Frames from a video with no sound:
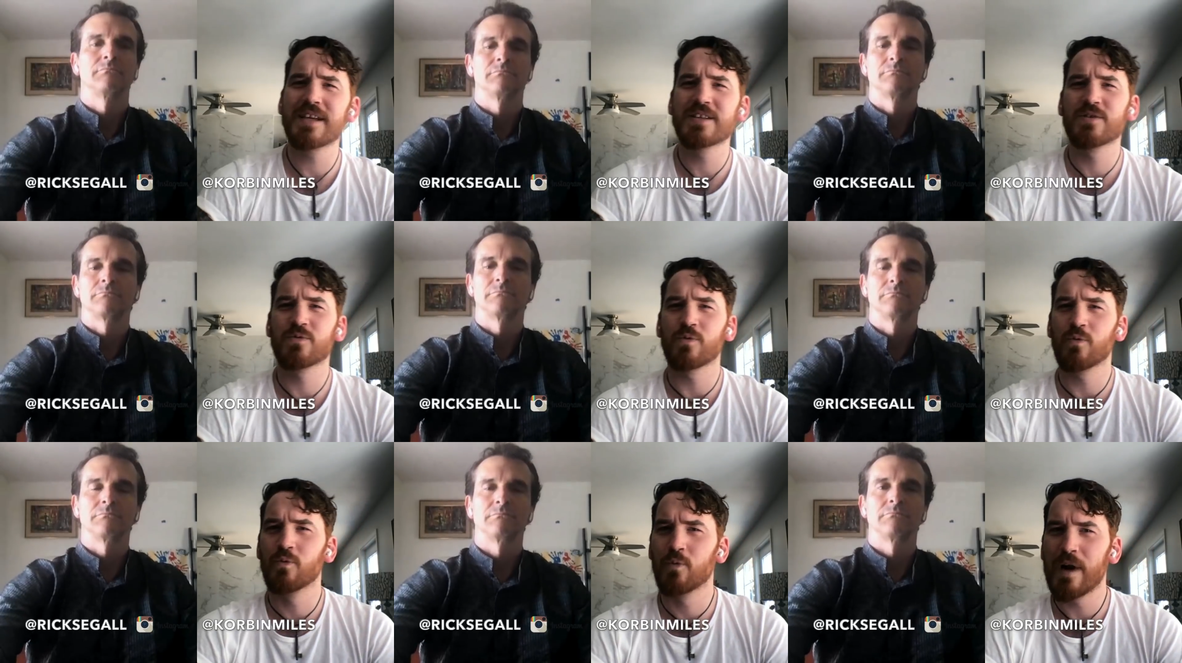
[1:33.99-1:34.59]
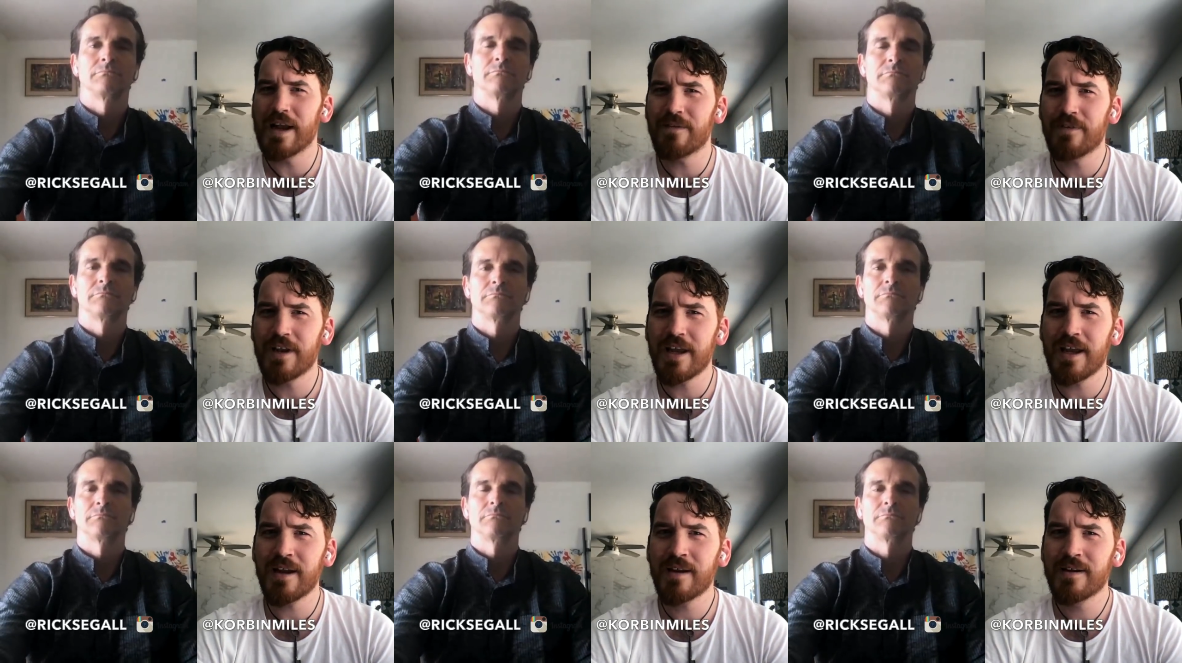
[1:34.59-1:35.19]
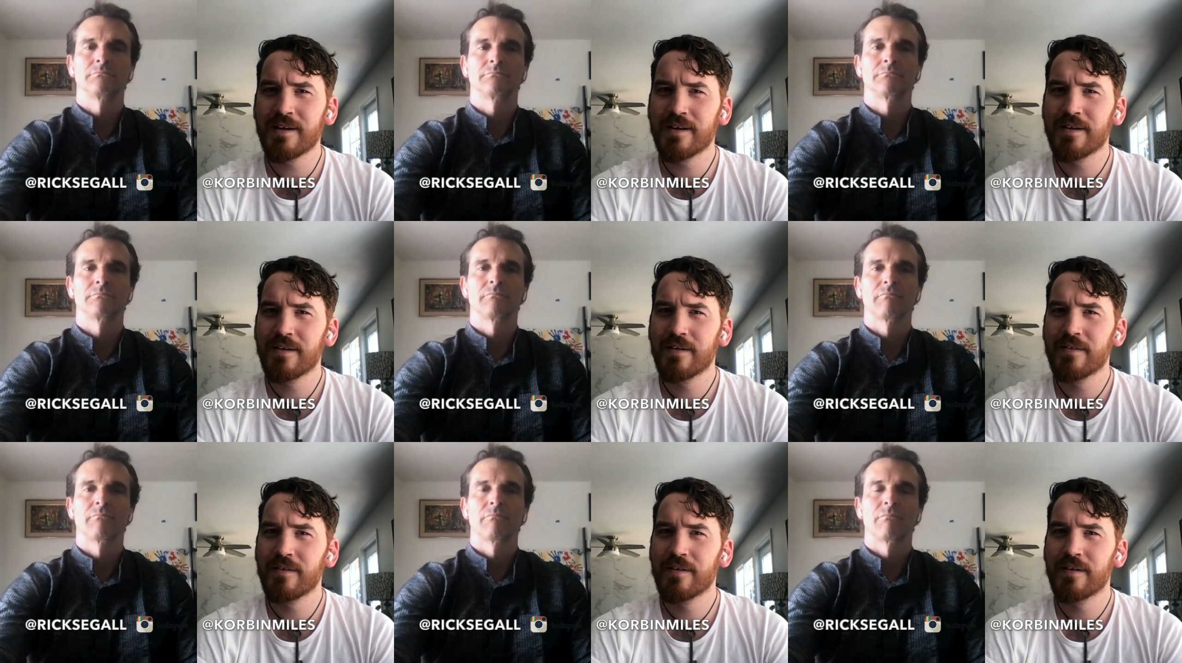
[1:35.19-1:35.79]
Speaker 1: says ravening.
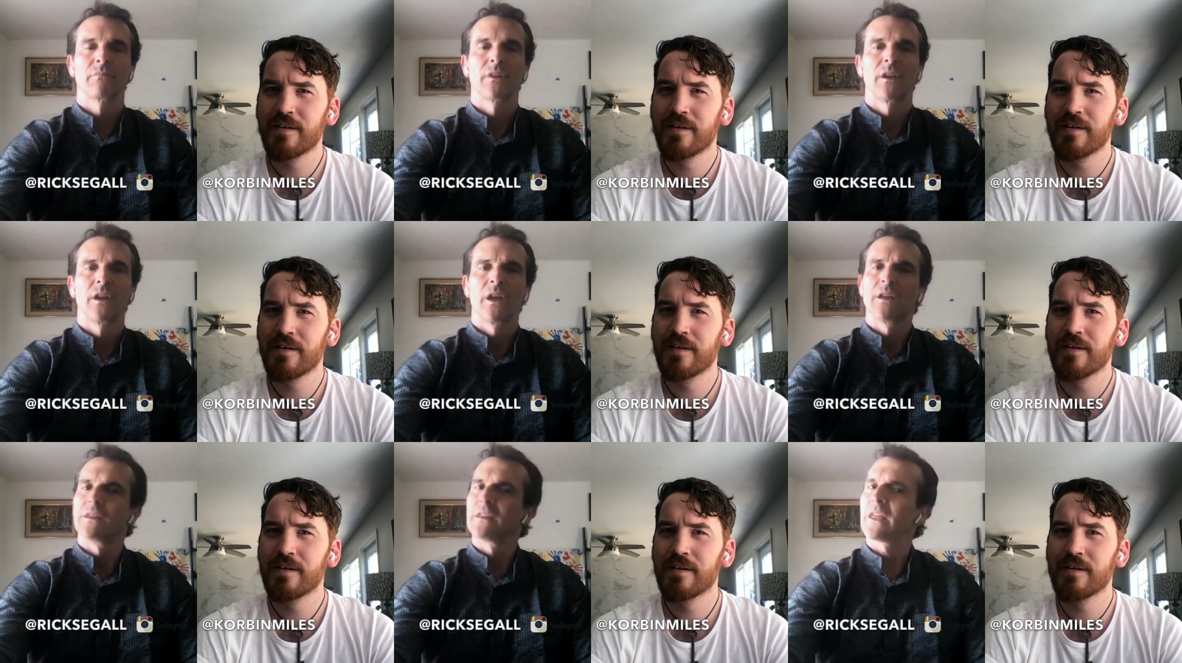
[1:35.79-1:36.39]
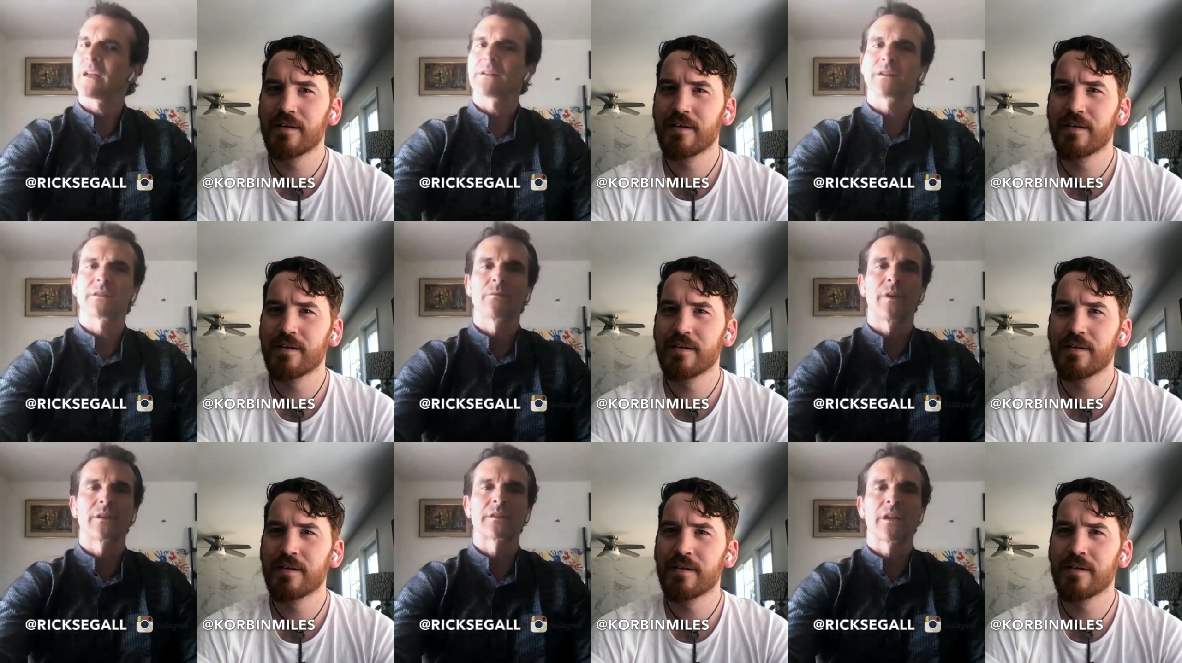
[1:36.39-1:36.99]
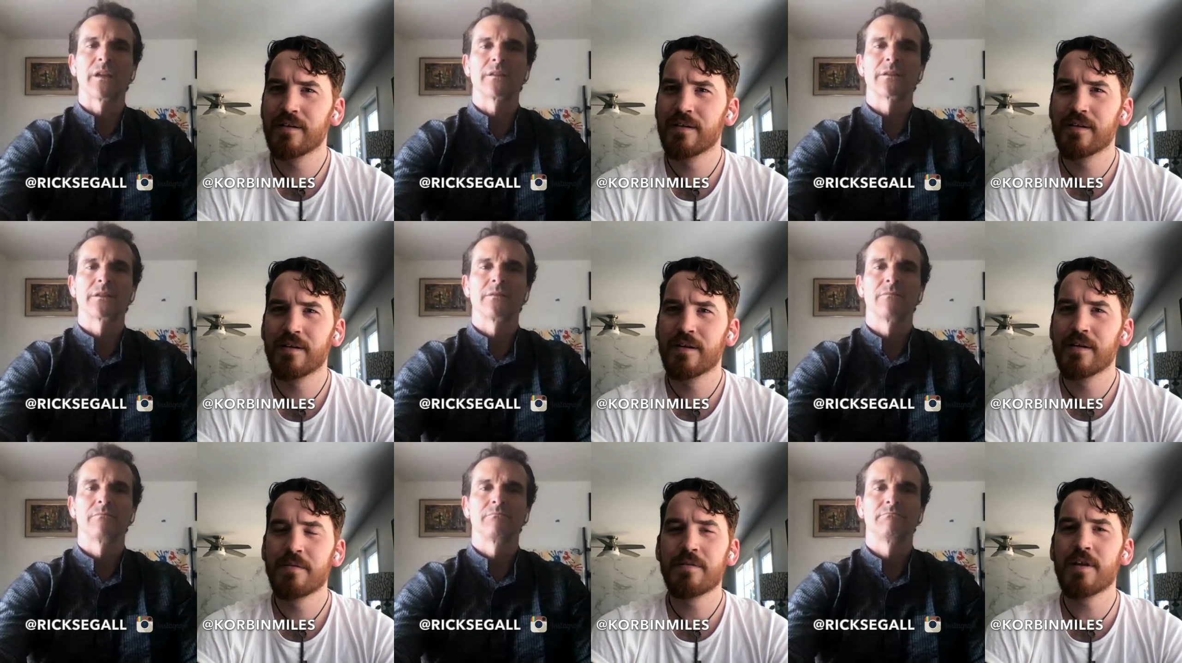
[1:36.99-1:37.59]
That doesn't make sense.
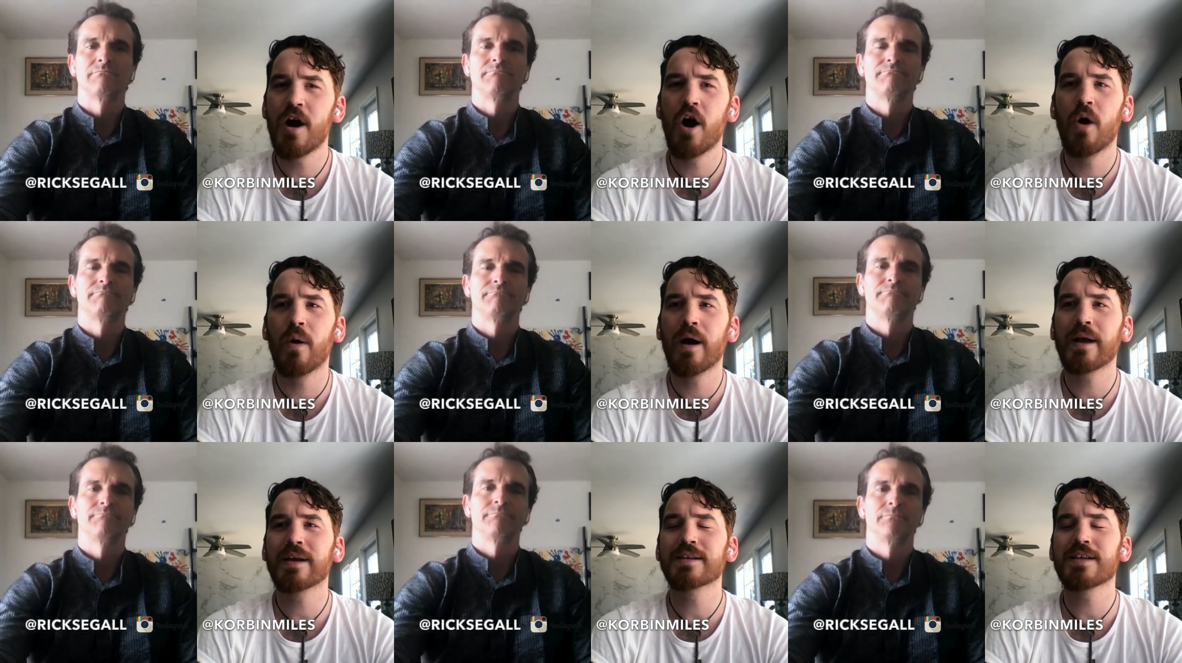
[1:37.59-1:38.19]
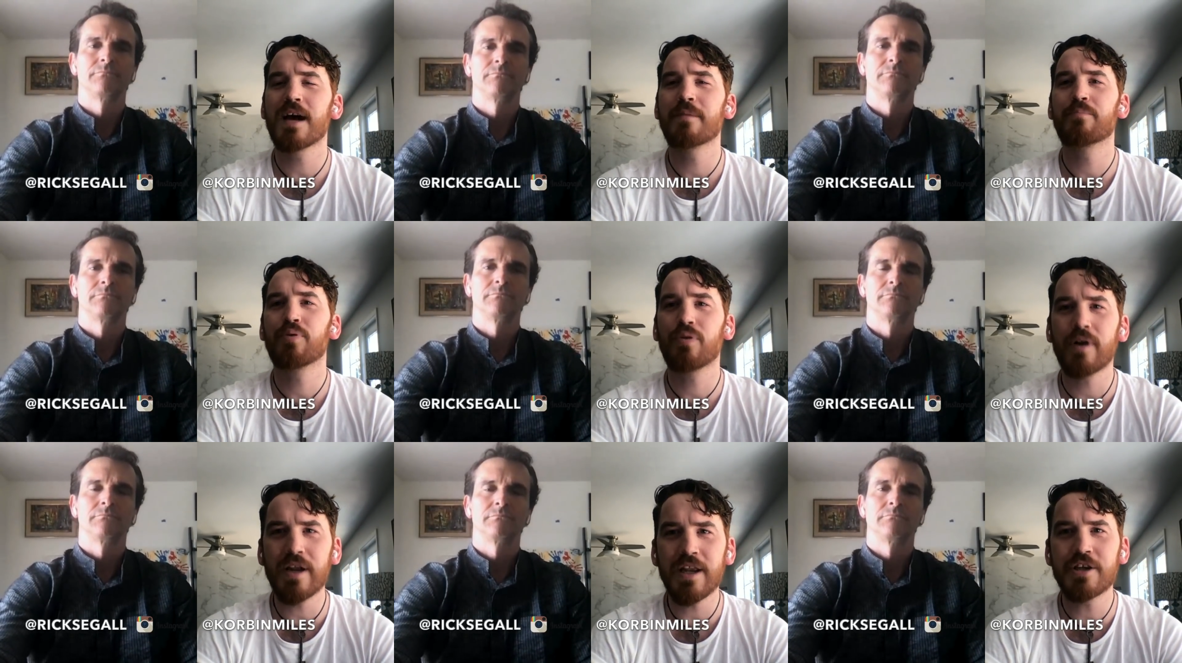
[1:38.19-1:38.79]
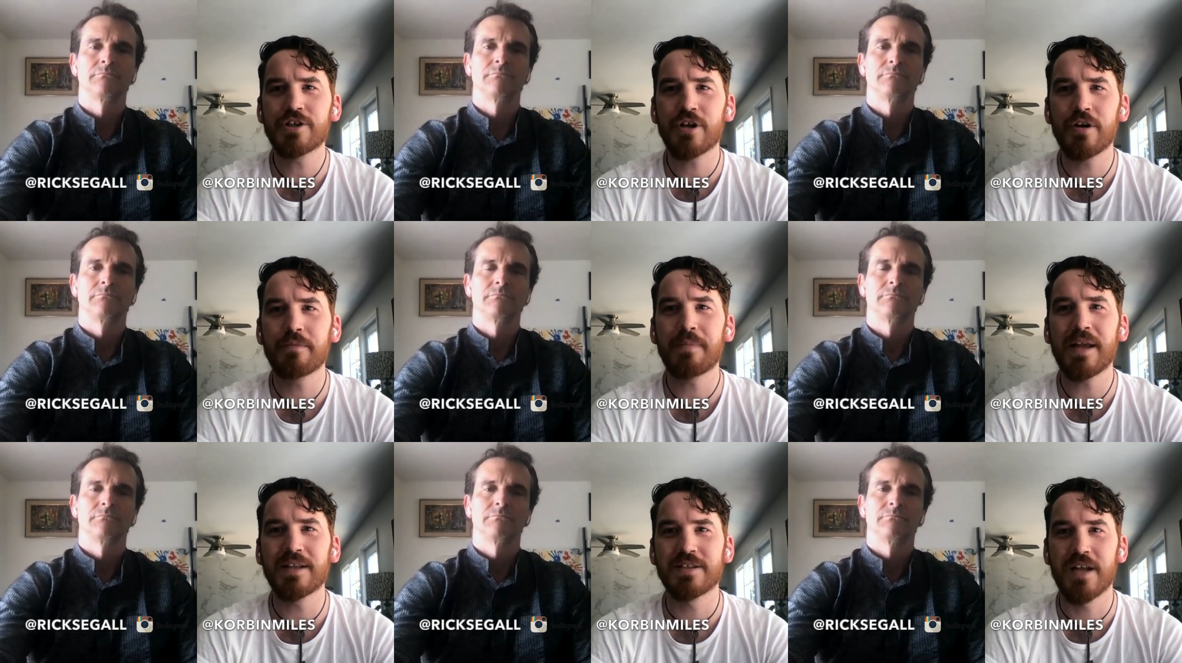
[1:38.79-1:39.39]
No, because I'm pretty sure it
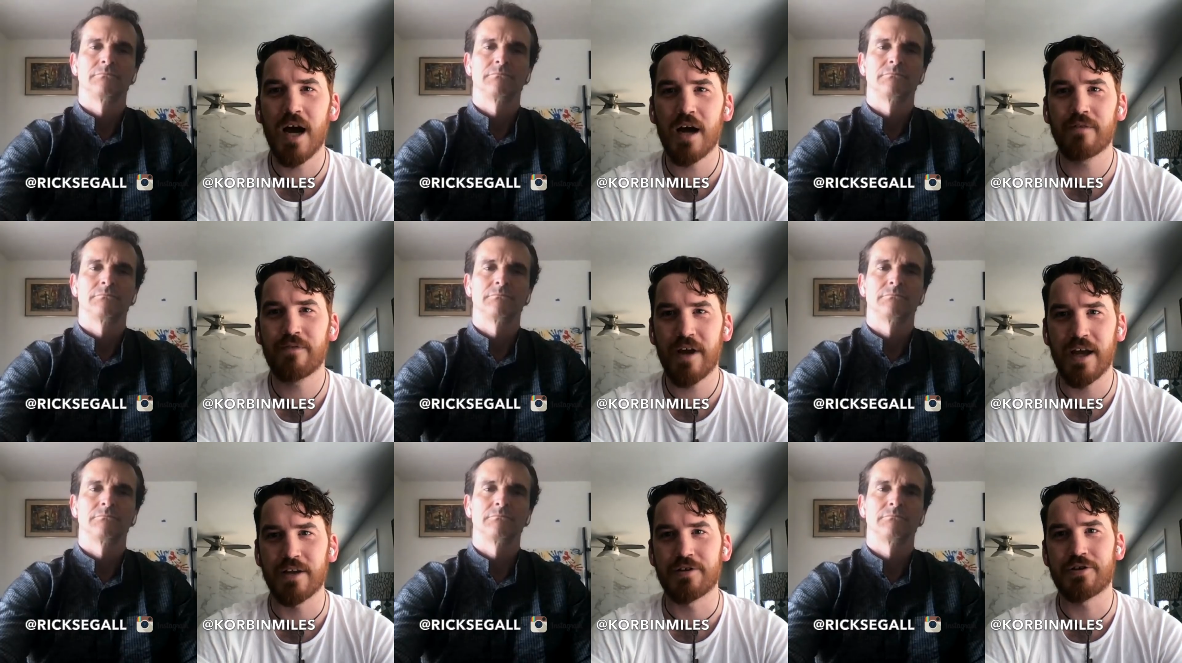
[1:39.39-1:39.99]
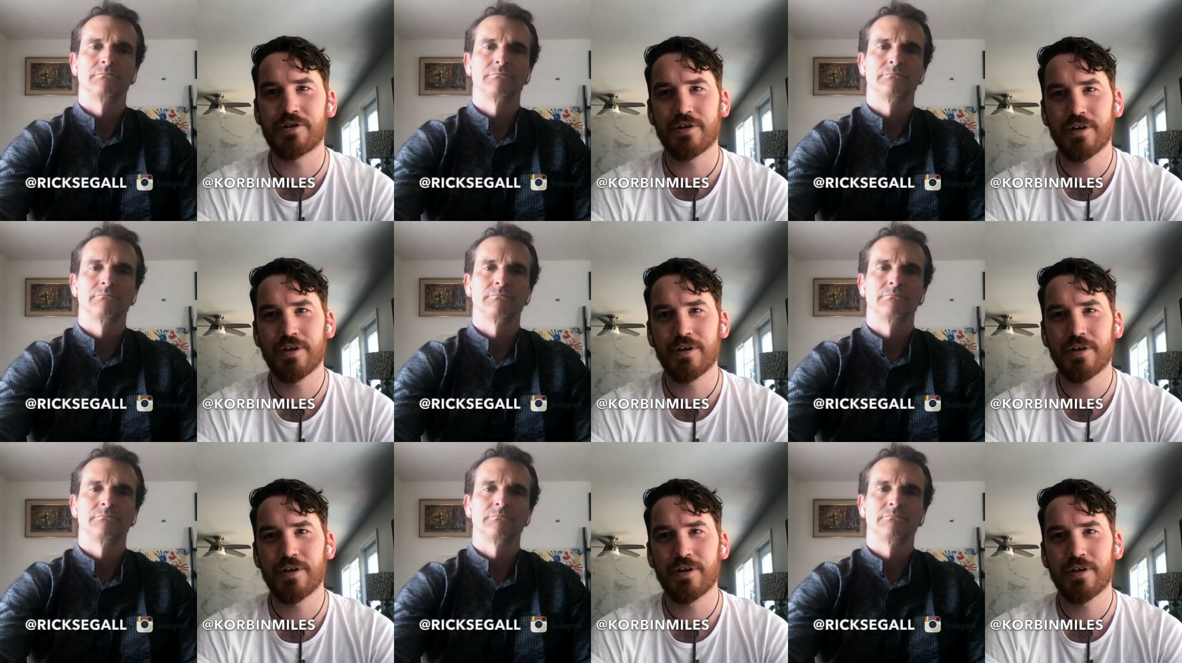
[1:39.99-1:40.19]
means non veg.